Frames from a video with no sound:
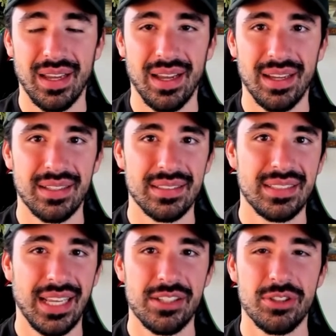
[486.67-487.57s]
Uh,
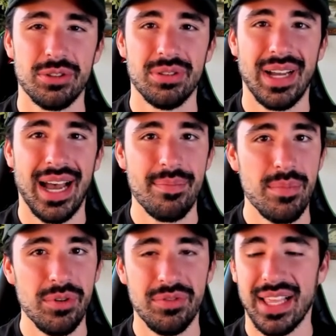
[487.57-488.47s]
Central. I
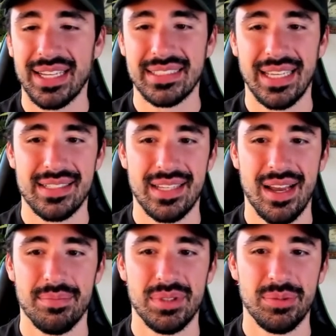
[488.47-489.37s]
moved like ten
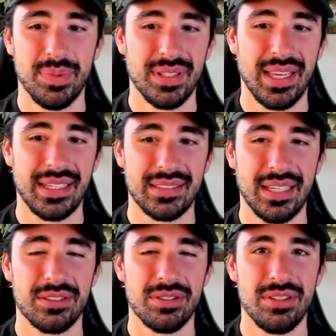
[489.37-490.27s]
times, but like
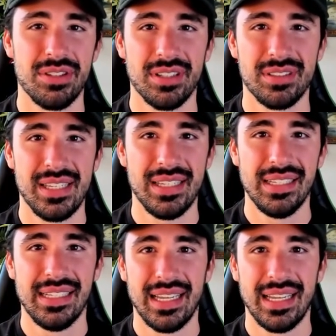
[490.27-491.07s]
Central New Jersey.